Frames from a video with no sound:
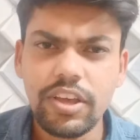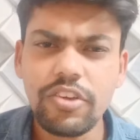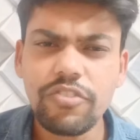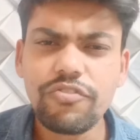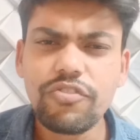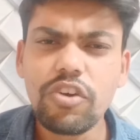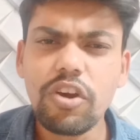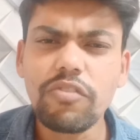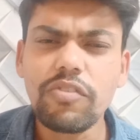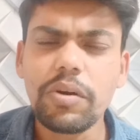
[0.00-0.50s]

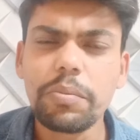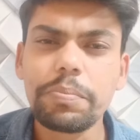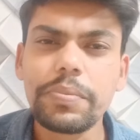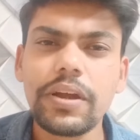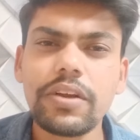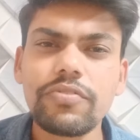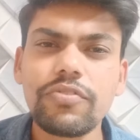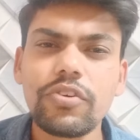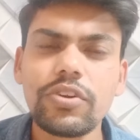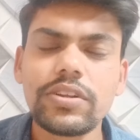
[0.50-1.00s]
If you have
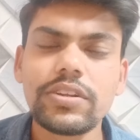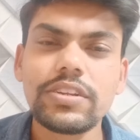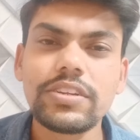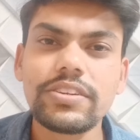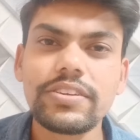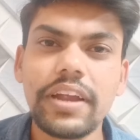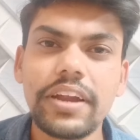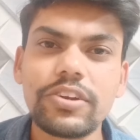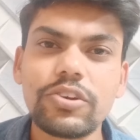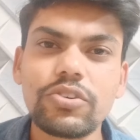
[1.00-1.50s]
appeared for any
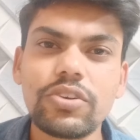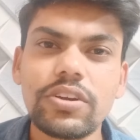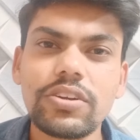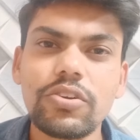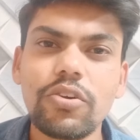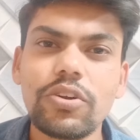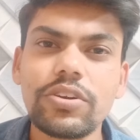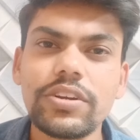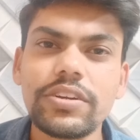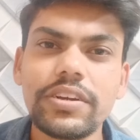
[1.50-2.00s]
statutory
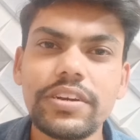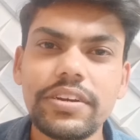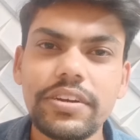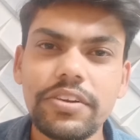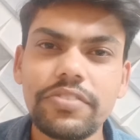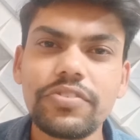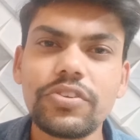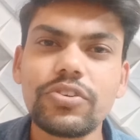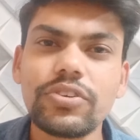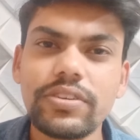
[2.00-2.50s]
audit
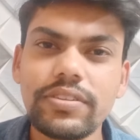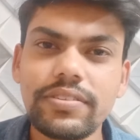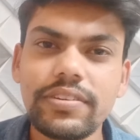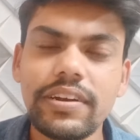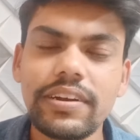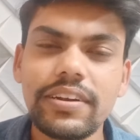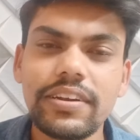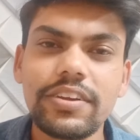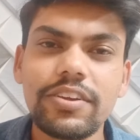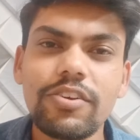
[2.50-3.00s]
interview
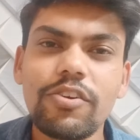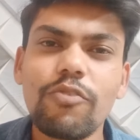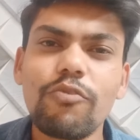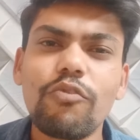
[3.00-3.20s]
recently,